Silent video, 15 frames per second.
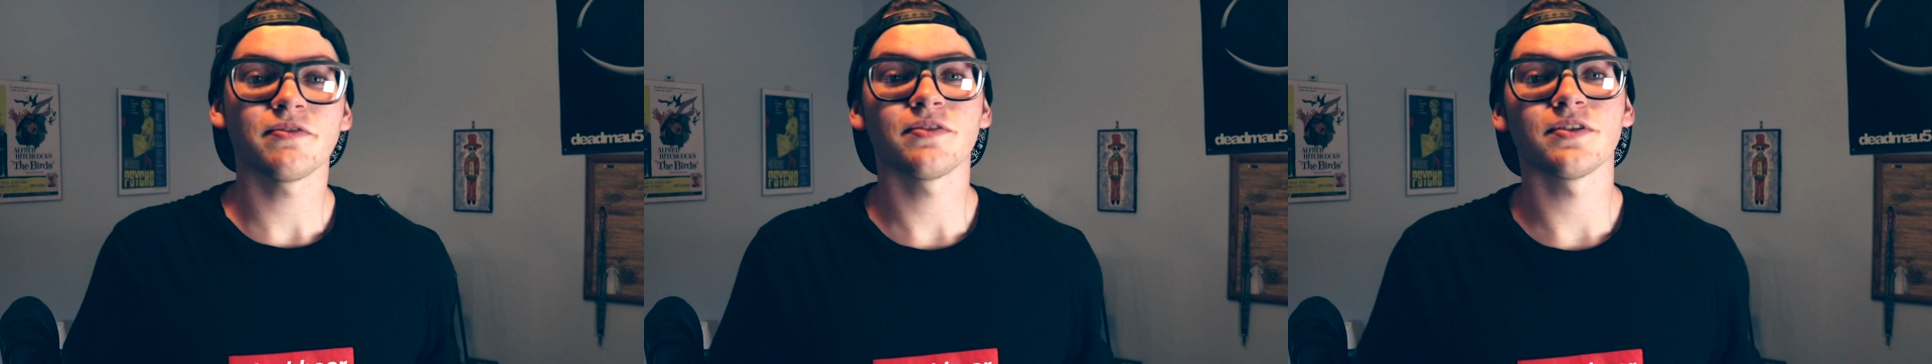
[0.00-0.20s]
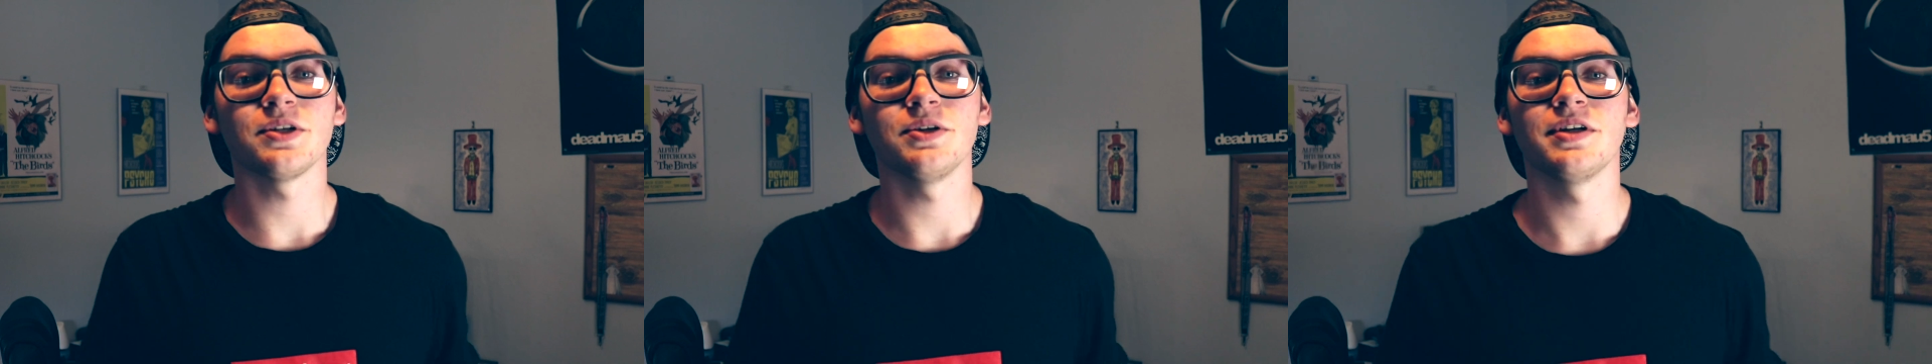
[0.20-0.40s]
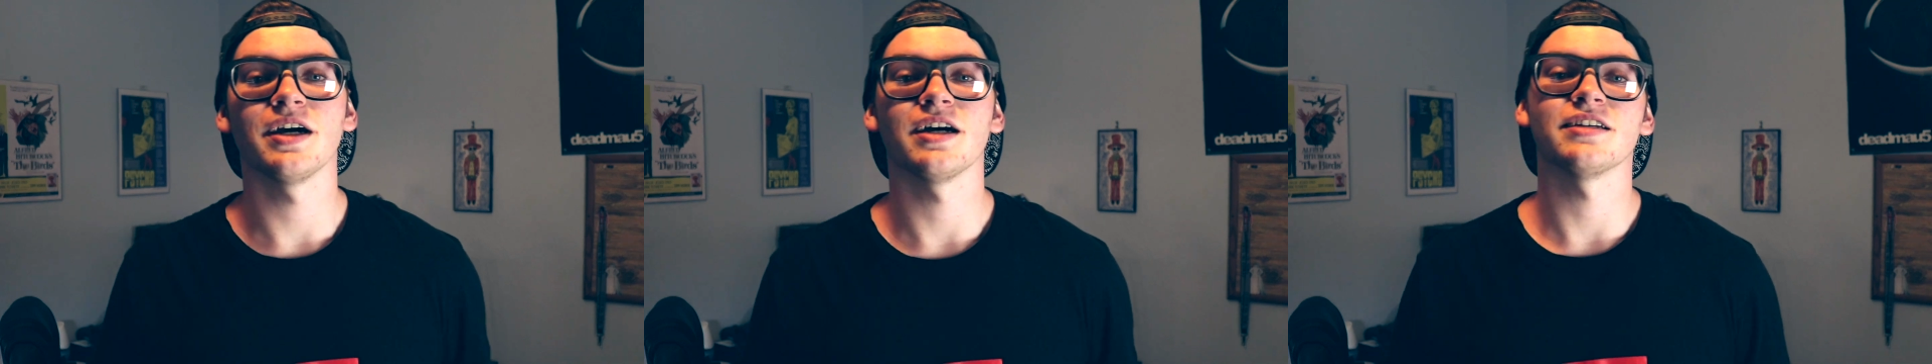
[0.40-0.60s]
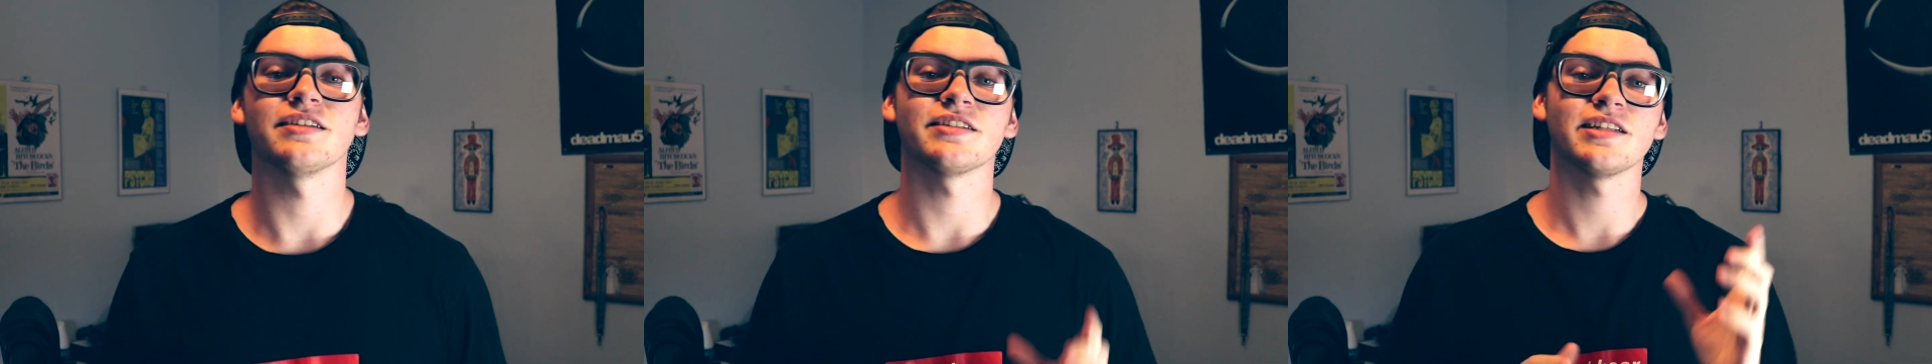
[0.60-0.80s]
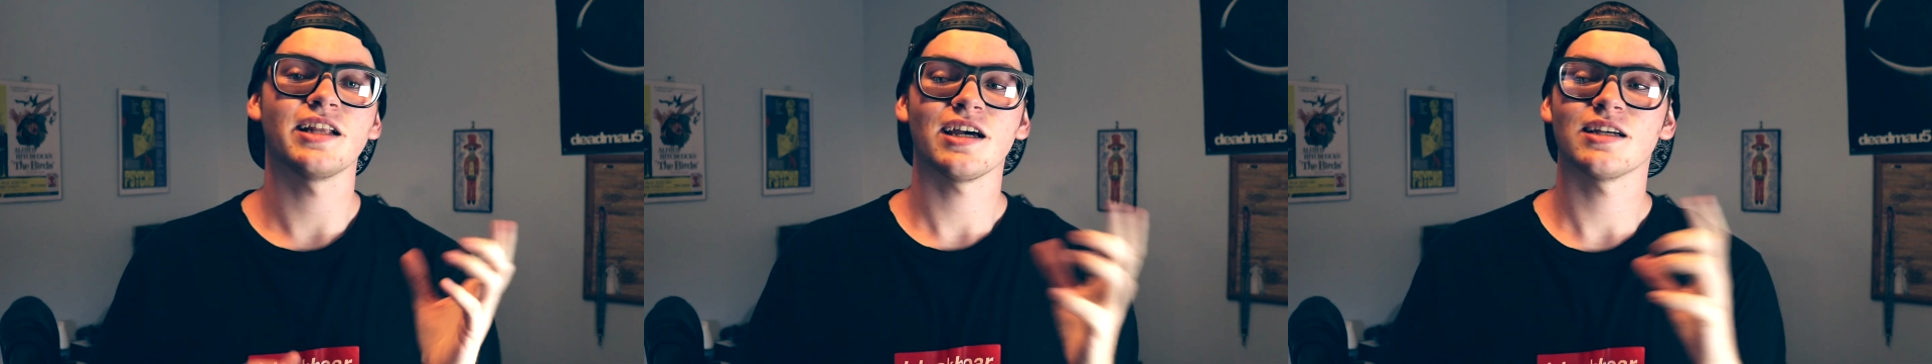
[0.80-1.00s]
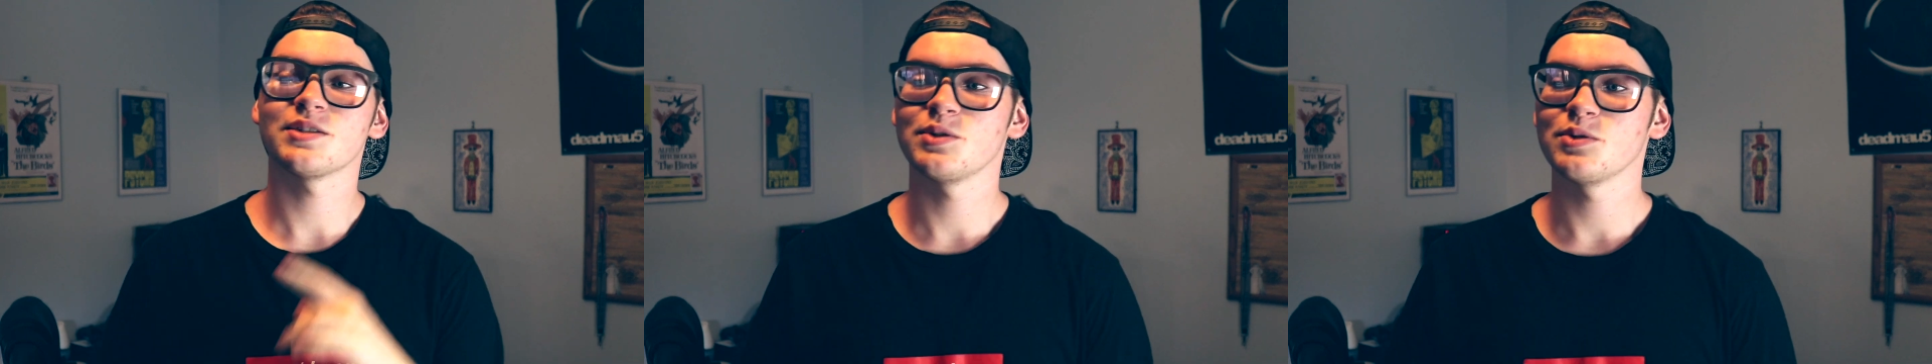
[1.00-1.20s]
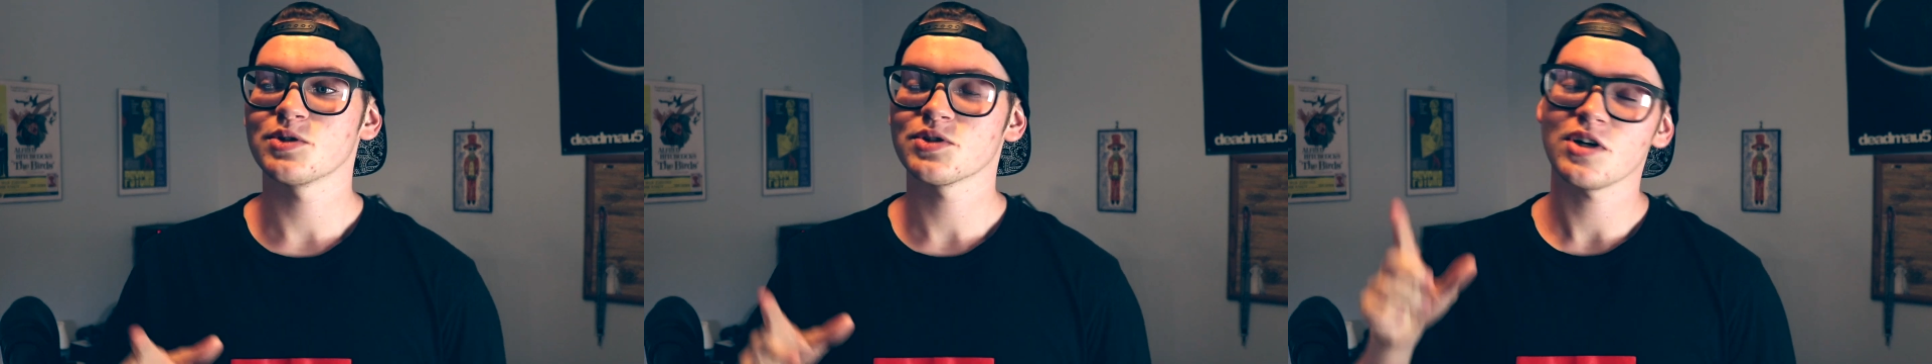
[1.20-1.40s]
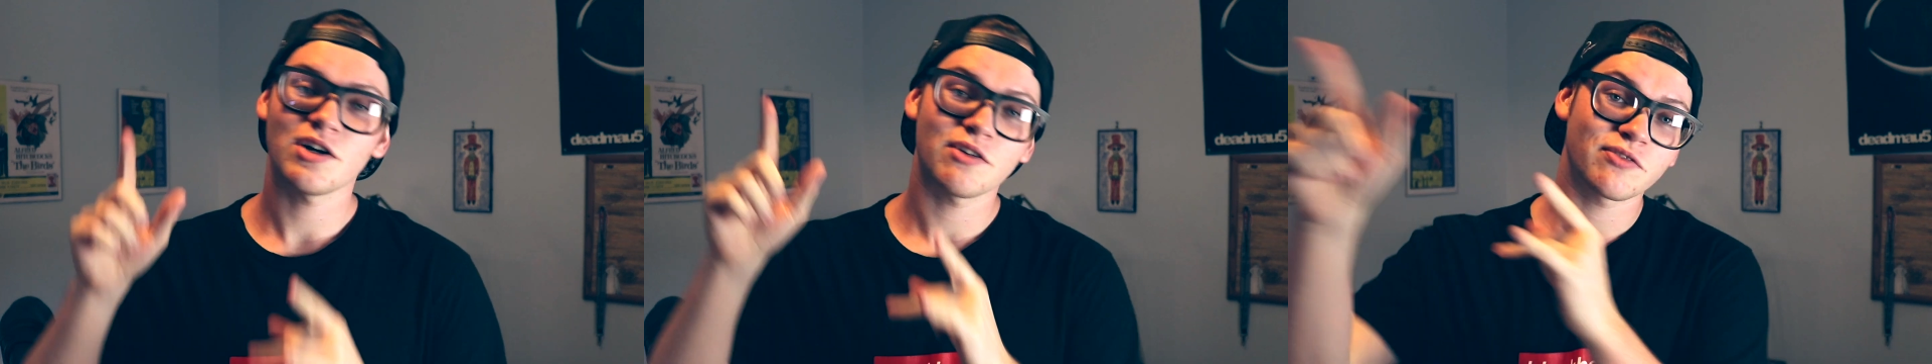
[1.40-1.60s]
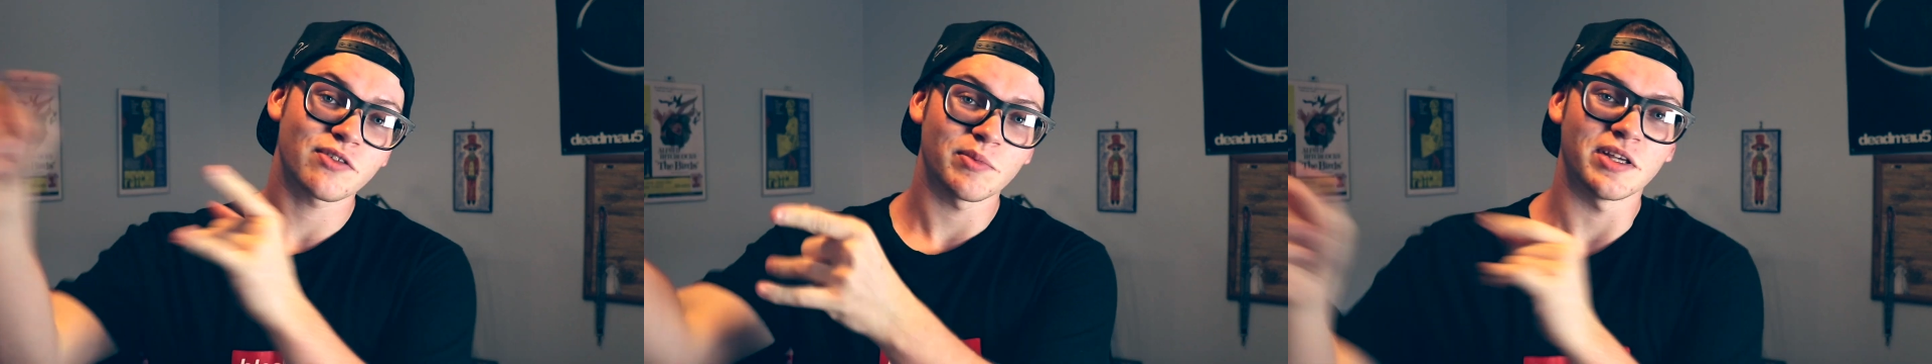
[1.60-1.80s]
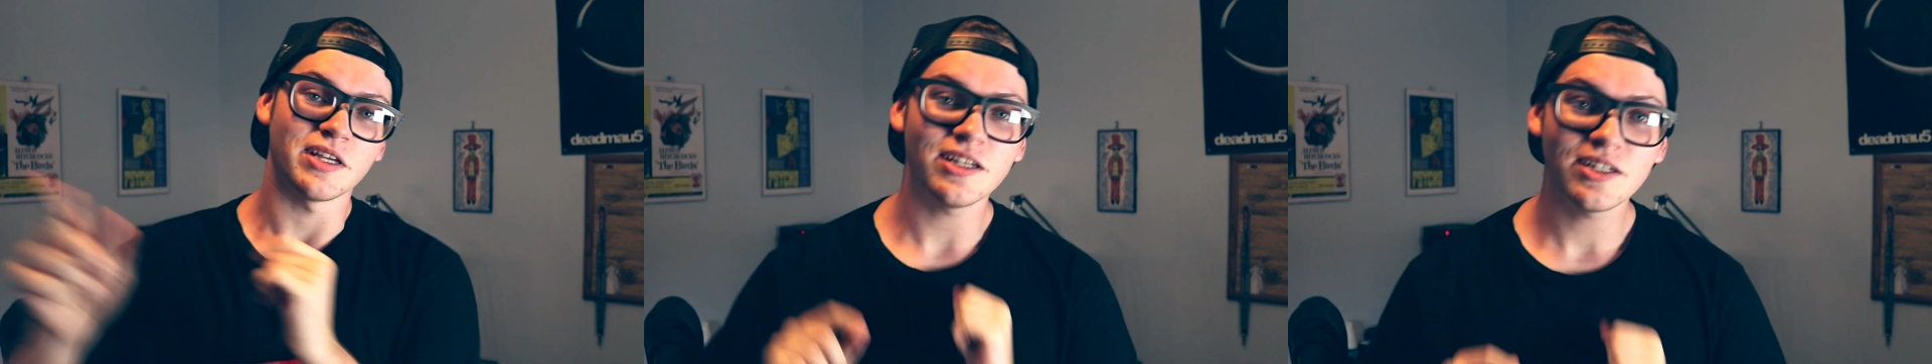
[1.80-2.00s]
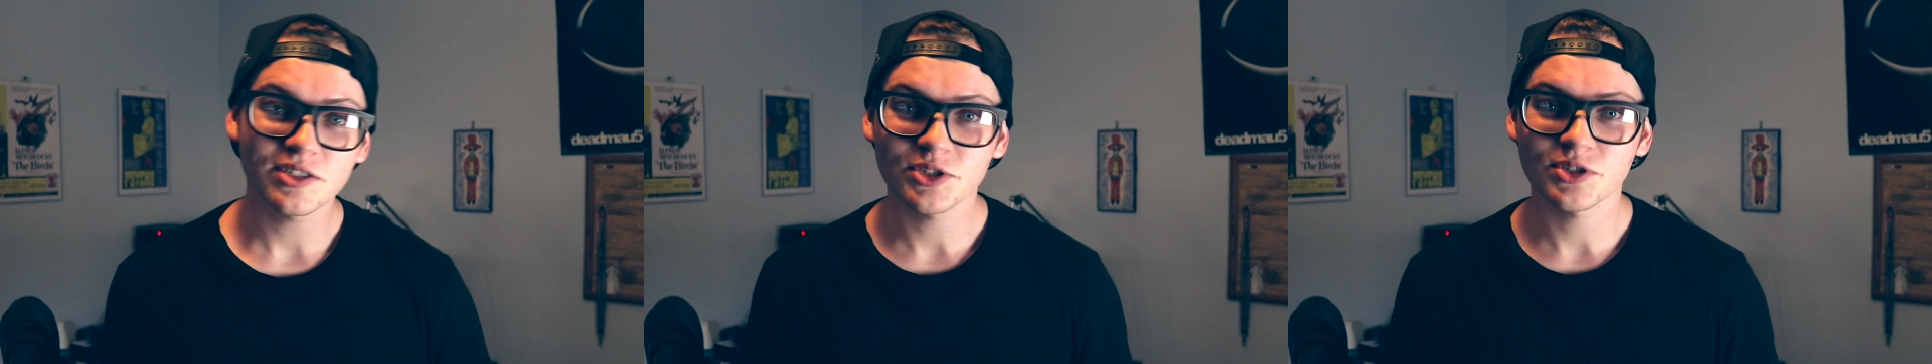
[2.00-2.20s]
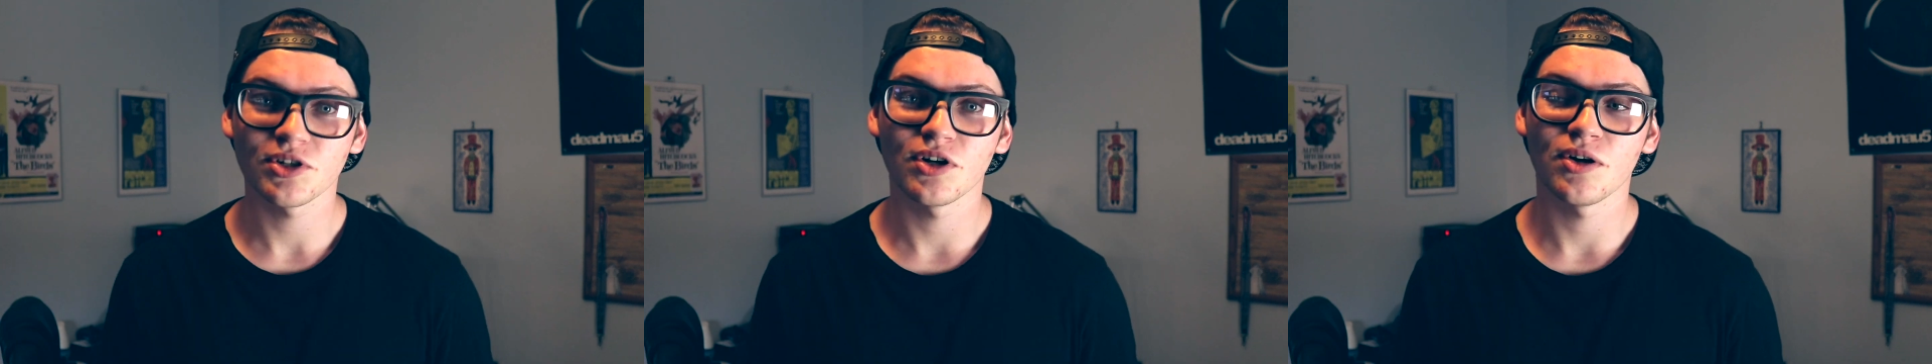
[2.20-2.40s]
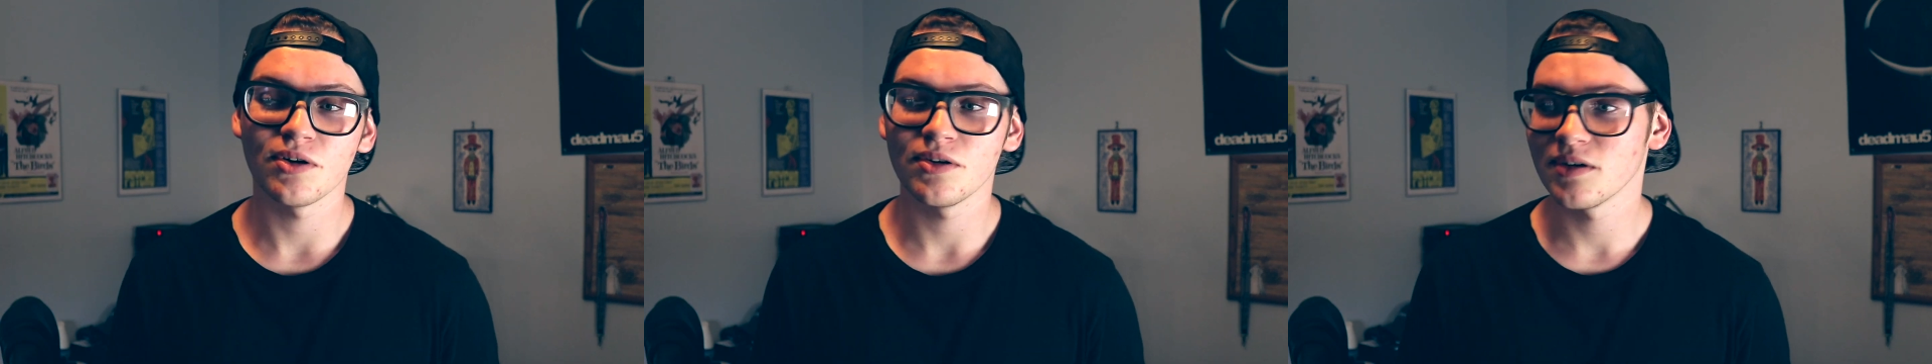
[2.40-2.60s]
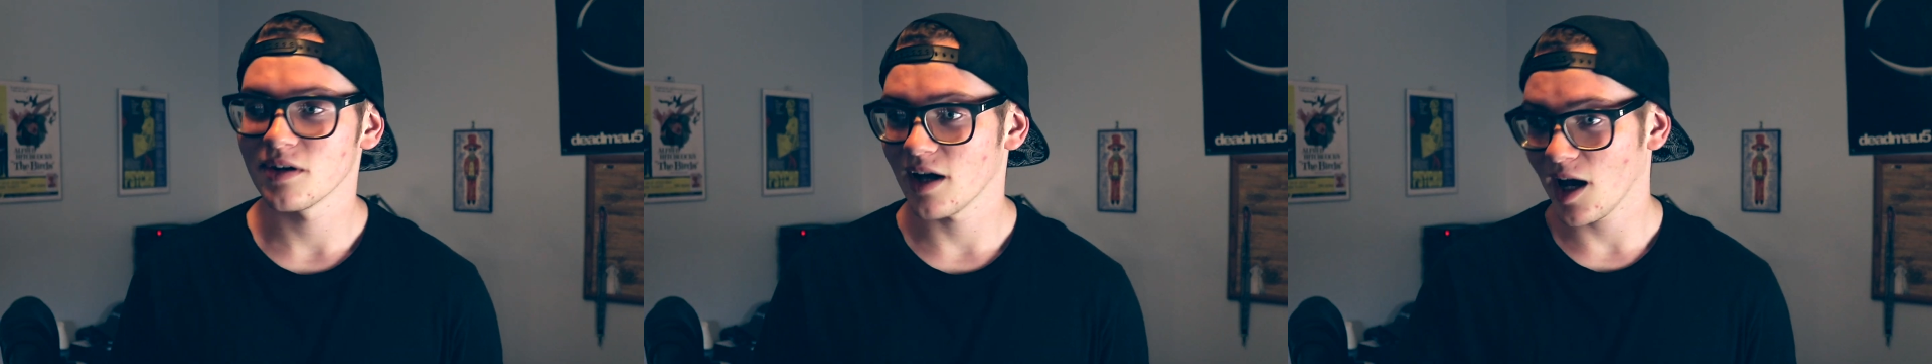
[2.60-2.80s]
for you guys, and as you saw from the intro,